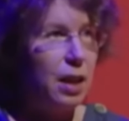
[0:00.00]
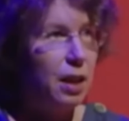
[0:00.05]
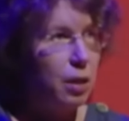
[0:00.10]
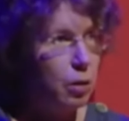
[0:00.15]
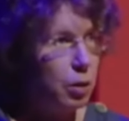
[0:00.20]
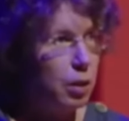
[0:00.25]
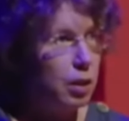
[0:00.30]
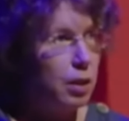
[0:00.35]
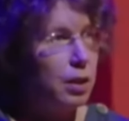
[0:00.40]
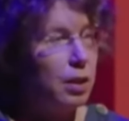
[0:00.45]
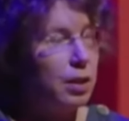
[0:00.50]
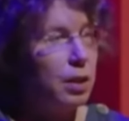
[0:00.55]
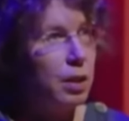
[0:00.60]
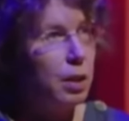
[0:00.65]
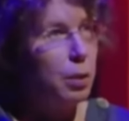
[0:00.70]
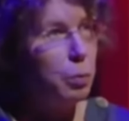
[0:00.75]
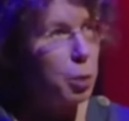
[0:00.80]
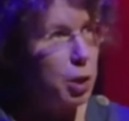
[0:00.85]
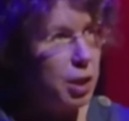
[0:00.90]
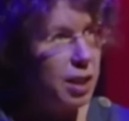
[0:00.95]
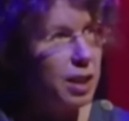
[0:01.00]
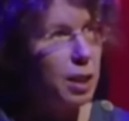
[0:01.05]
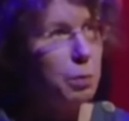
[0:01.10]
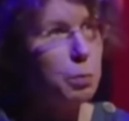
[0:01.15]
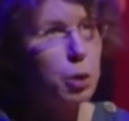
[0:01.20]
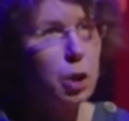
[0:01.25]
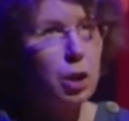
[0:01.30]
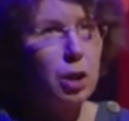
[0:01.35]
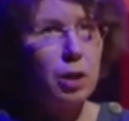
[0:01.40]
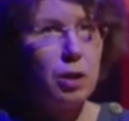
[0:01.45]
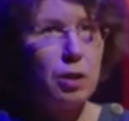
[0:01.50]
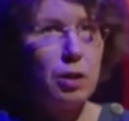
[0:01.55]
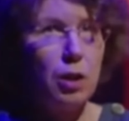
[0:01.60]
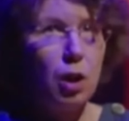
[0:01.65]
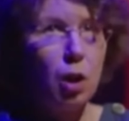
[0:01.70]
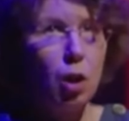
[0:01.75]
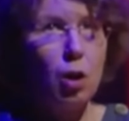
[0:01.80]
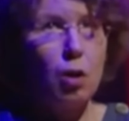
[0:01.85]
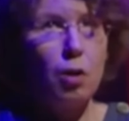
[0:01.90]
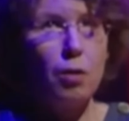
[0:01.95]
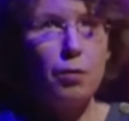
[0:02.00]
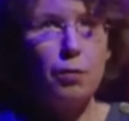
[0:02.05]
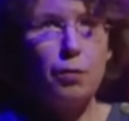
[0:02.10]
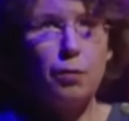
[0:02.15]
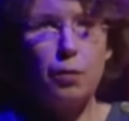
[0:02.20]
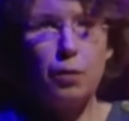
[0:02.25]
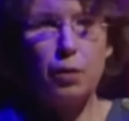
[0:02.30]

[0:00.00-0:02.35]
our perception of